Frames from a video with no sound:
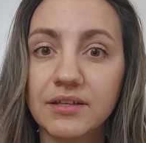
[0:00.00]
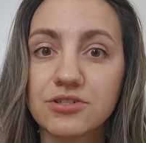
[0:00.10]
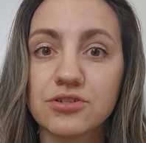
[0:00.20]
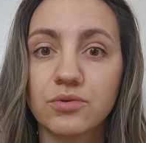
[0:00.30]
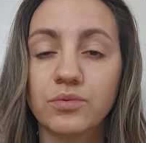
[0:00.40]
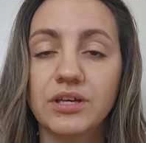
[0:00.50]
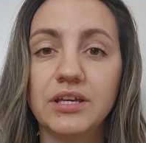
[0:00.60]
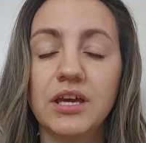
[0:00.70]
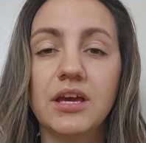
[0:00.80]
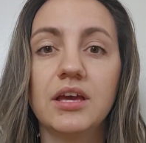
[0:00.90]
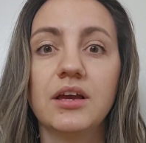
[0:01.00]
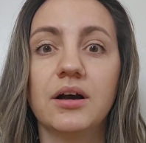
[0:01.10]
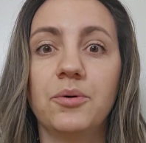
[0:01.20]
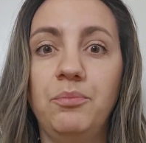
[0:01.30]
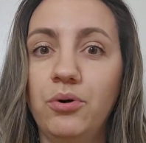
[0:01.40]
And so we
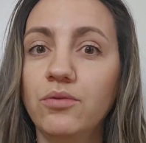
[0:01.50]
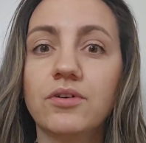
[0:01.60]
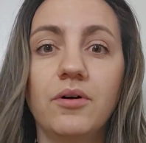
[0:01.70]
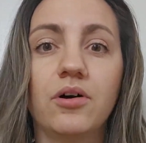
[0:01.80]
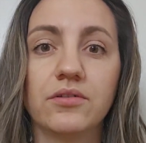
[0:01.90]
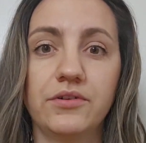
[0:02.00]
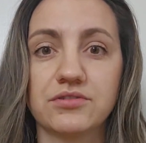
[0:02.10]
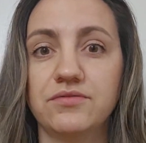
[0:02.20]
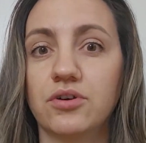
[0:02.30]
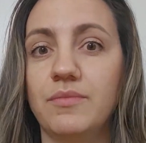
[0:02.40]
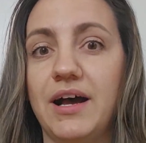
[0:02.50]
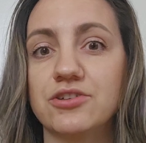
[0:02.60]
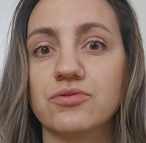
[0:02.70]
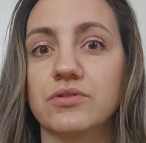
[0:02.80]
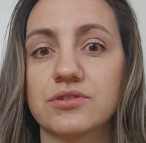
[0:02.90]
pull from all of those 4
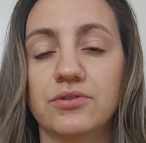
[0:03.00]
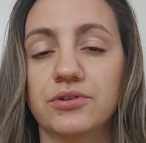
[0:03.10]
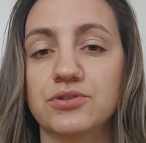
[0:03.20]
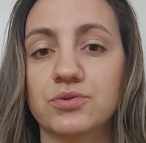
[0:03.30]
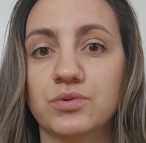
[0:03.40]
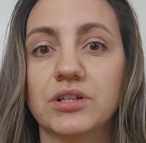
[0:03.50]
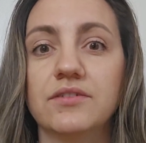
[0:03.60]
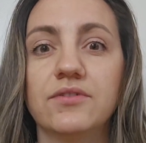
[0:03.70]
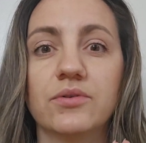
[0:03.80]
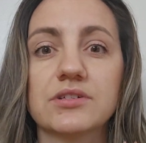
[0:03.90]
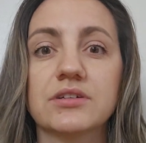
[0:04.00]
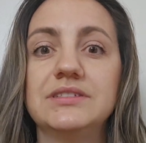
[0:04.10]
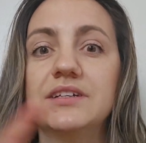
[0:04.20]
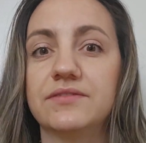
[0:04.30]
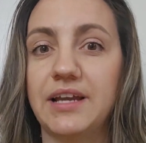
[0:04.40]
modules in order to really focus on
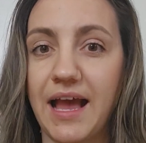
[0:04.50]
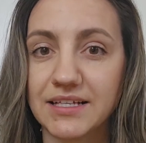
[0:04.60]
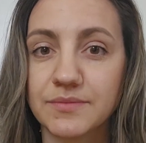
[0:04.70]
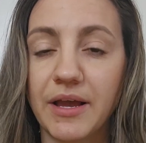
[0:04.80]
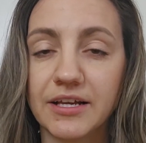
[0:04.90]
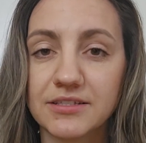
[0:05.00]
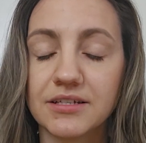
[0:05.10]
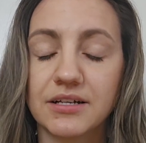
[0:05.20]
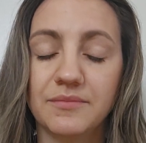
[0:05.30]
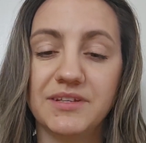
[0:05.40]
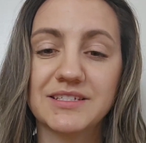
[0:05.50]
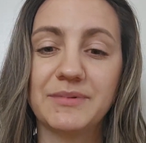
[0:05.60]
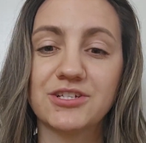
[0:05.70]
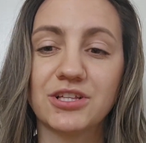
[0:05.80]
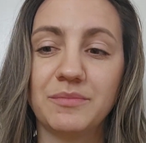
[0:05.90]
different aspects,
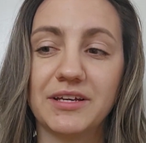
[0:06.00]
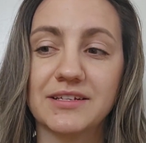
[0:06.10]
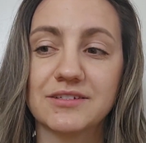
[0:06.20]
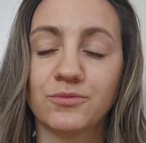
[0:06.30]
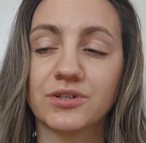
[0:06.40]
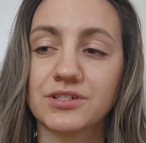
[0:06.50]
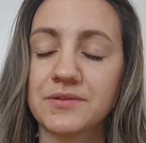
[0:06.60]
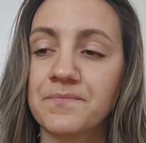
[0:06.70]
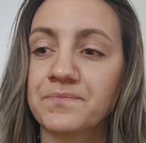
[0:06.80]
especially because it works